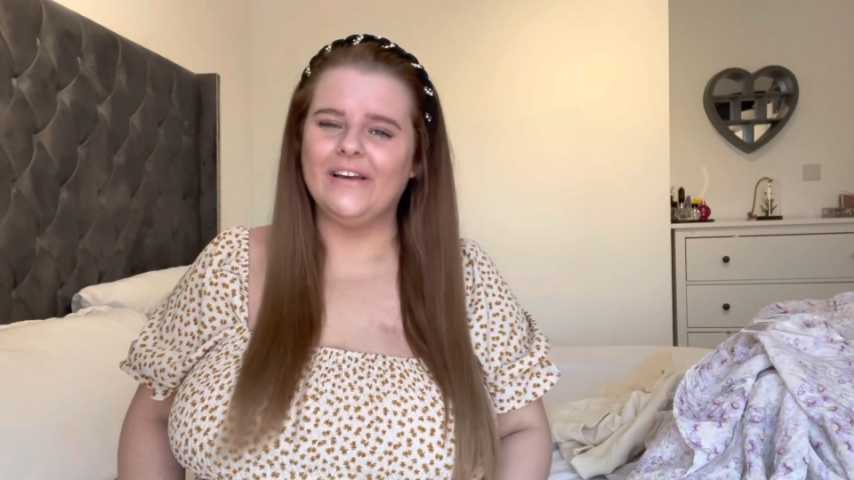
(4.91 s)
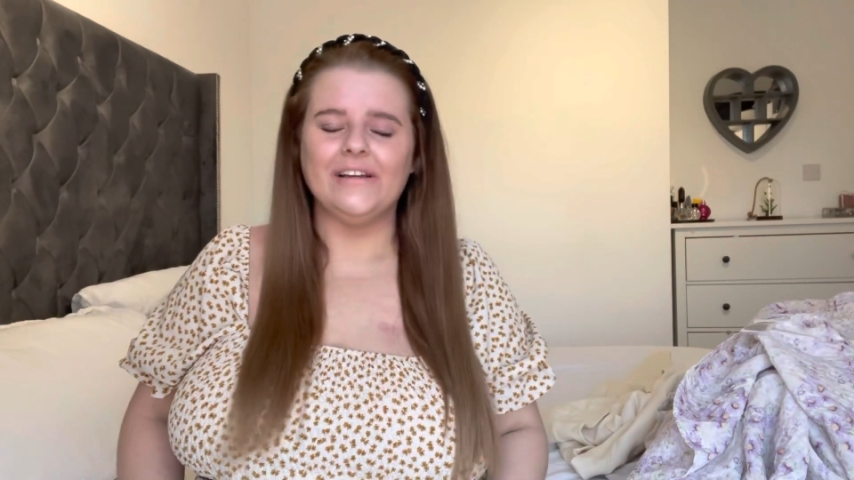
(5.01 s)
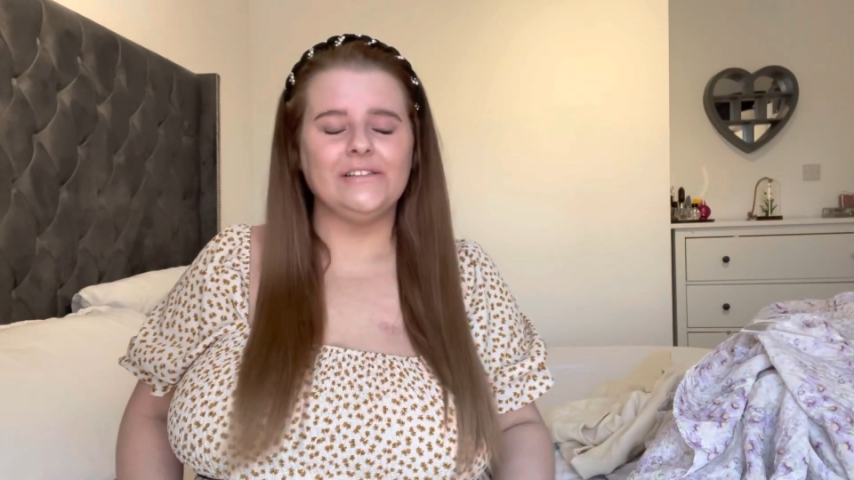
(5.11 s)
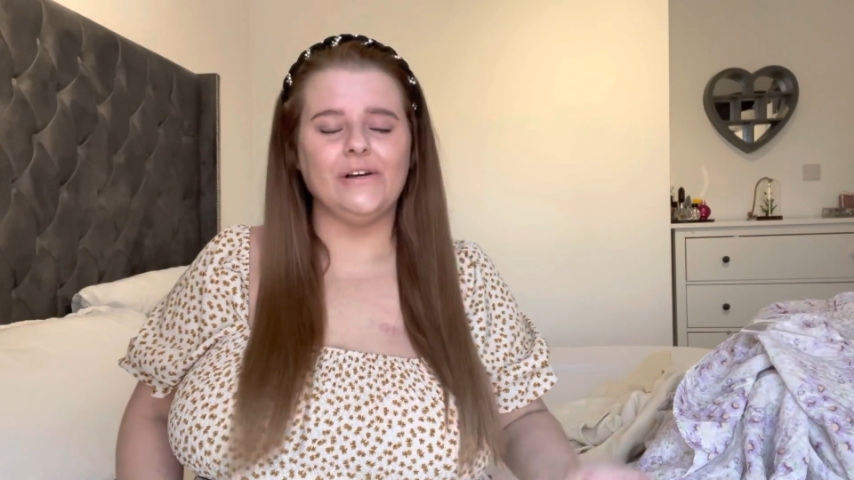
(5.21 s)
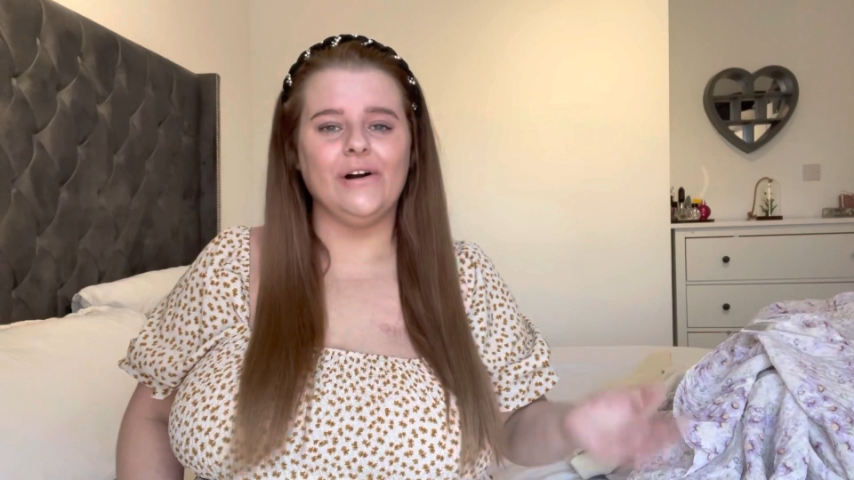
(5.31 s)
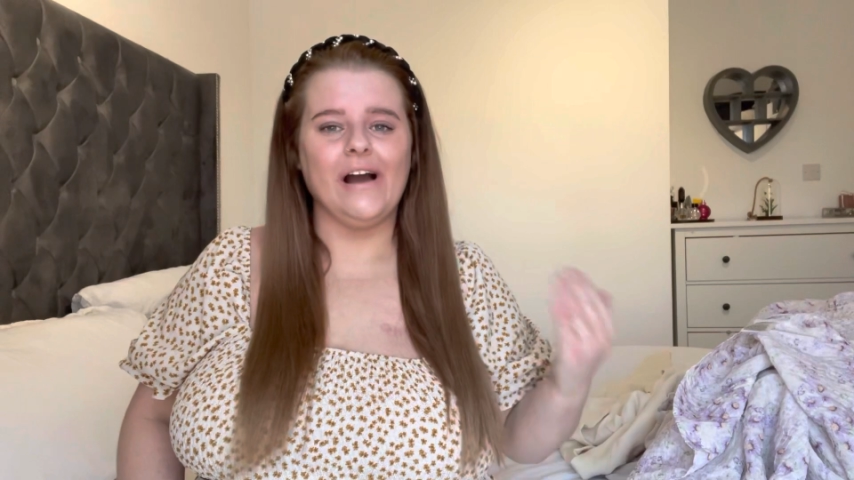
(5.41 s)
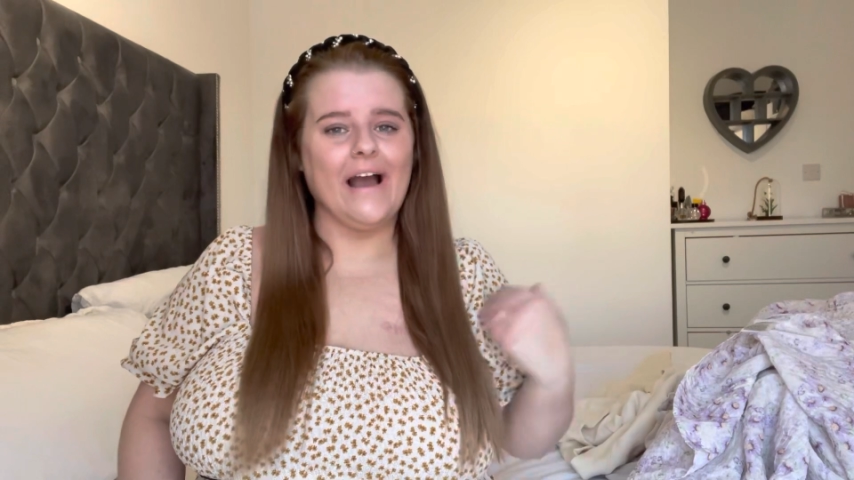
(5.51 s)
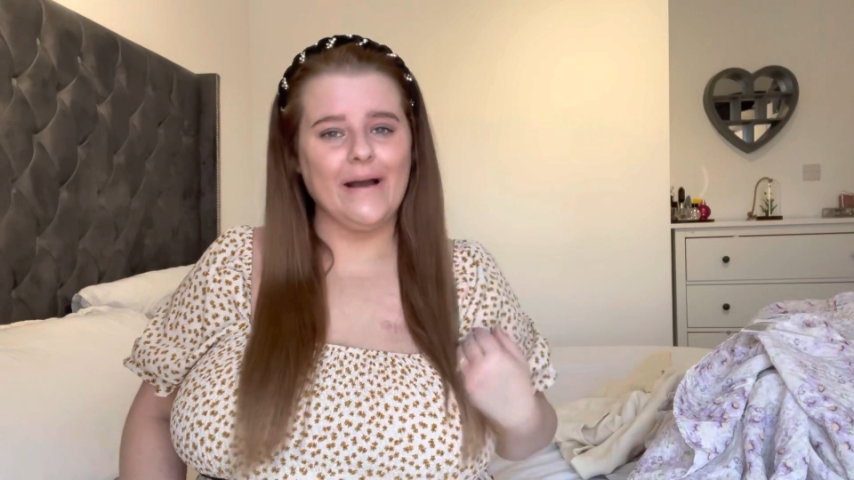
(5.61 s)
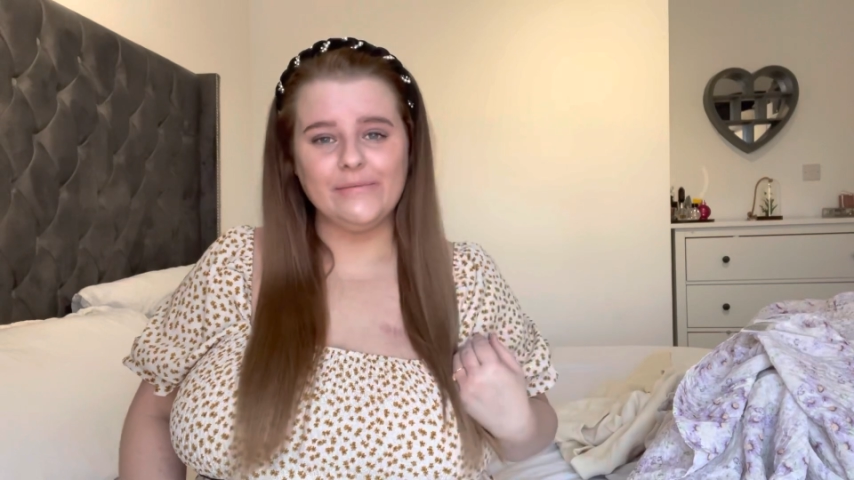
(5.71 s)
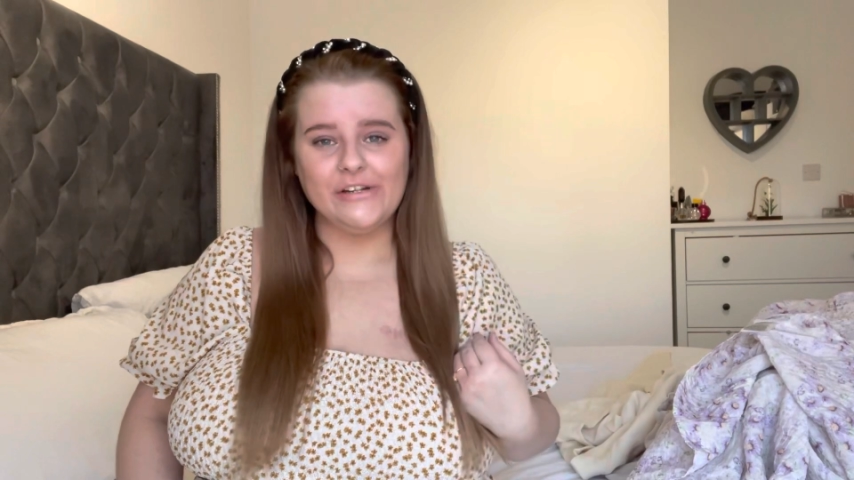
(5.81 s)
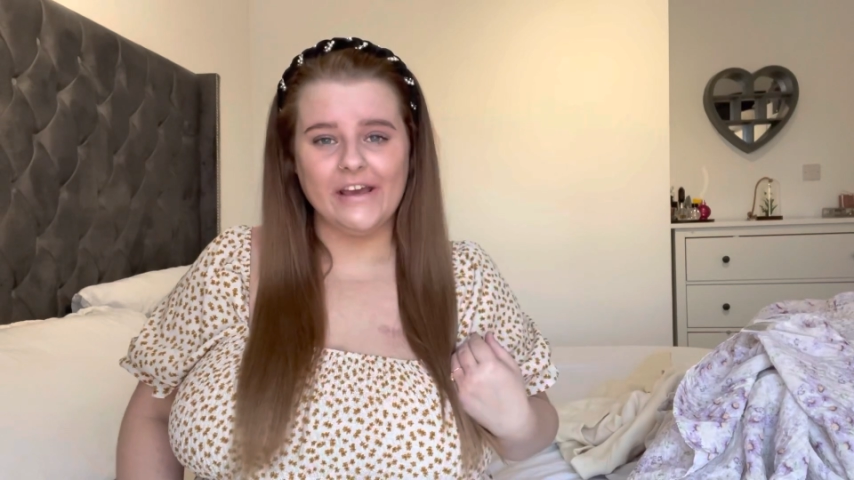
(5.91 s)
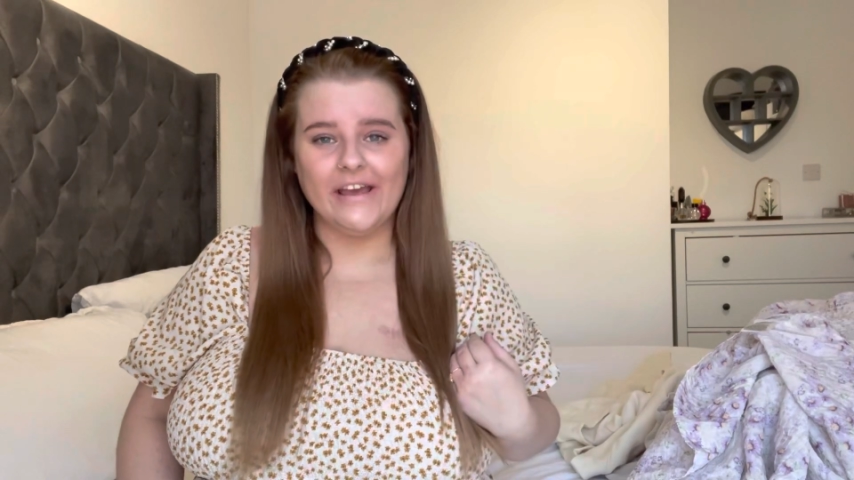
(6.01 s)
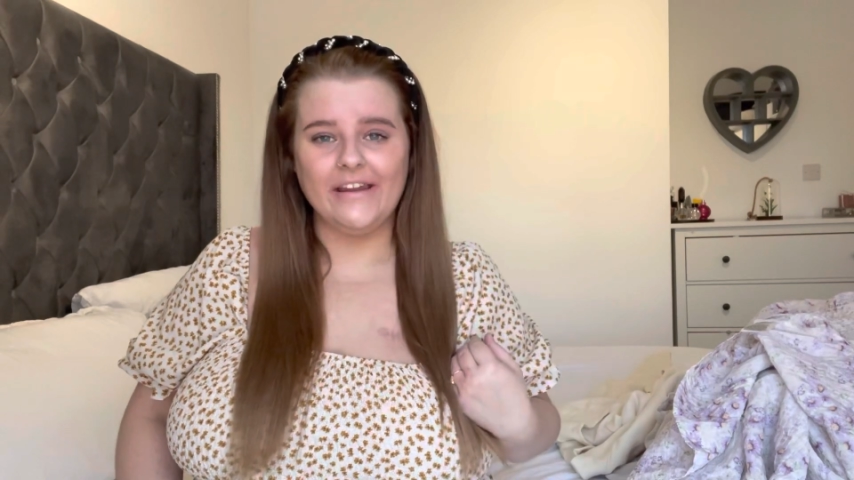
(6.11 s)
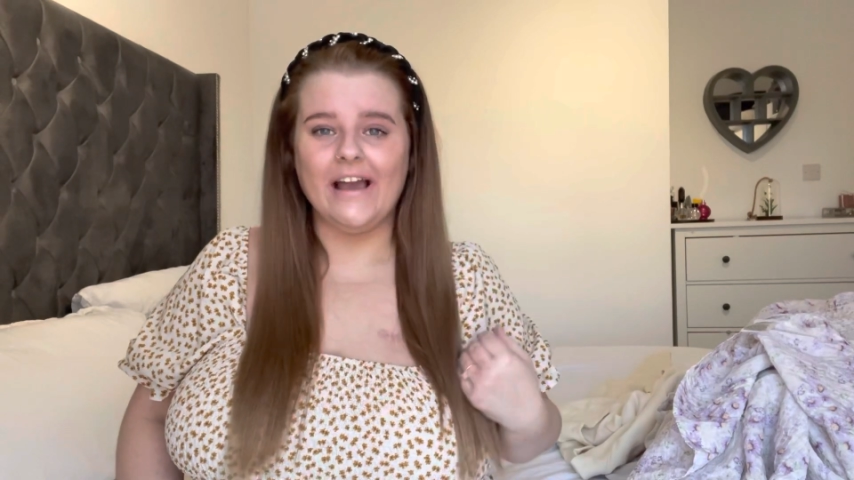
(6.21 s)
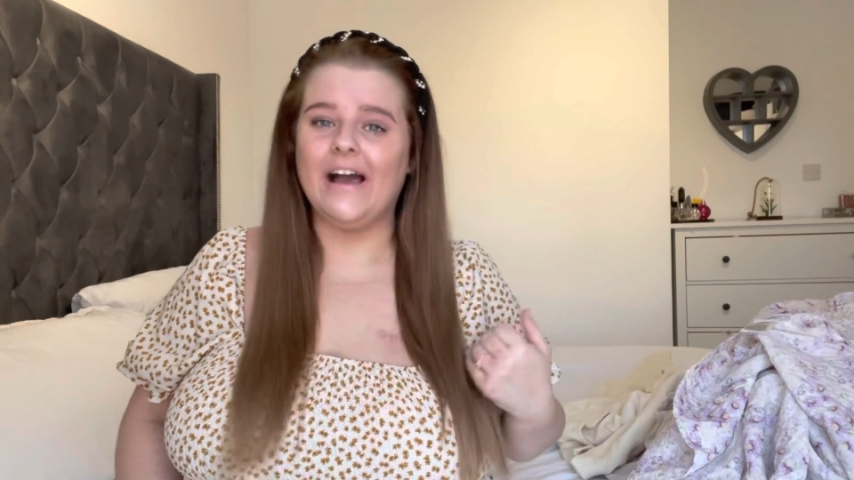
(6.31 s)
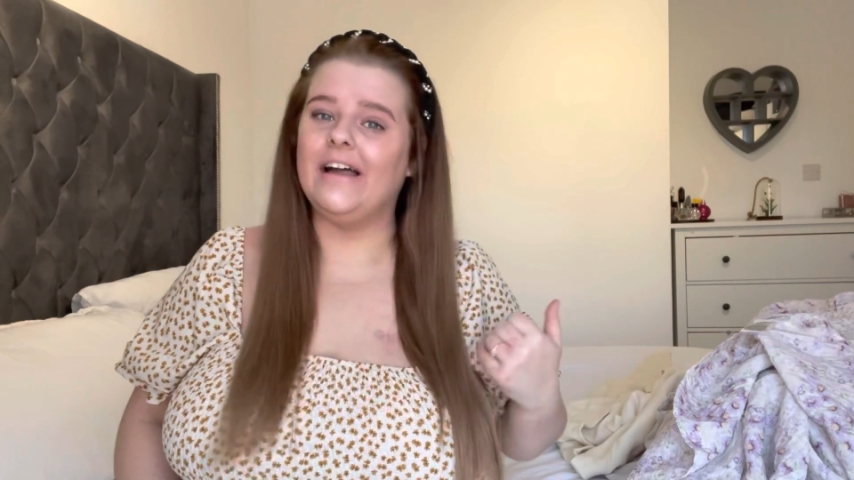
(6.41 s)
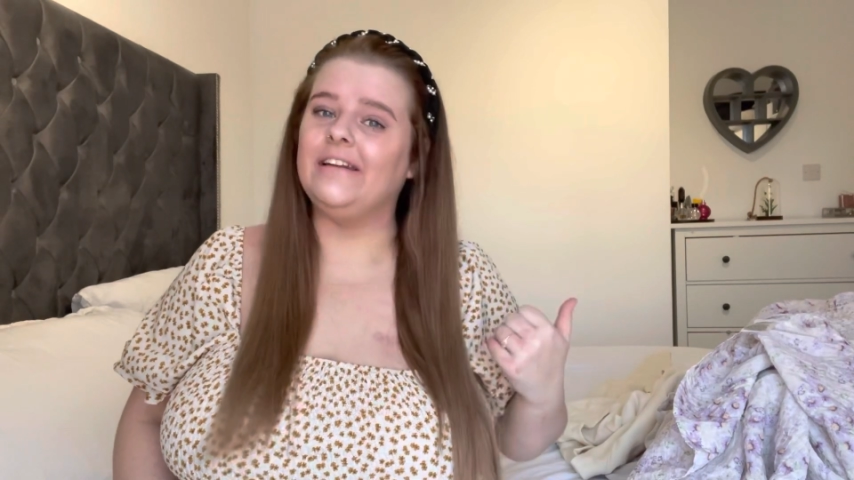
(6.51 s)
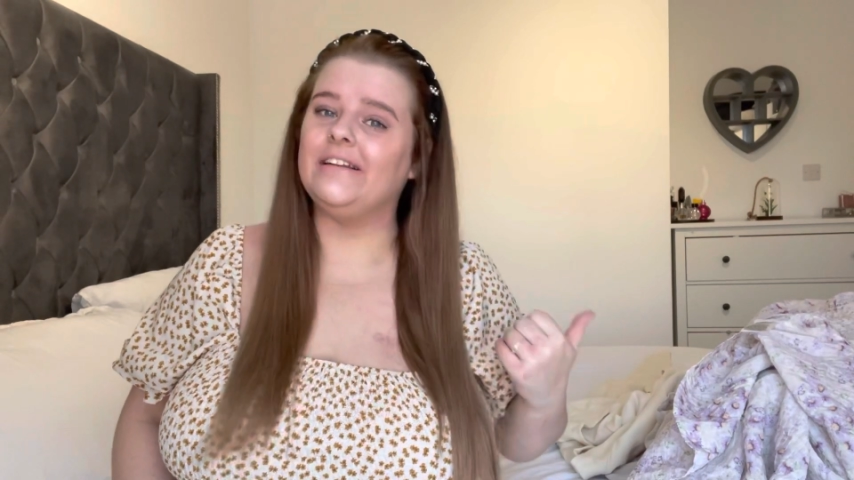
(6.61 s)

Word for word: So I'm Jade and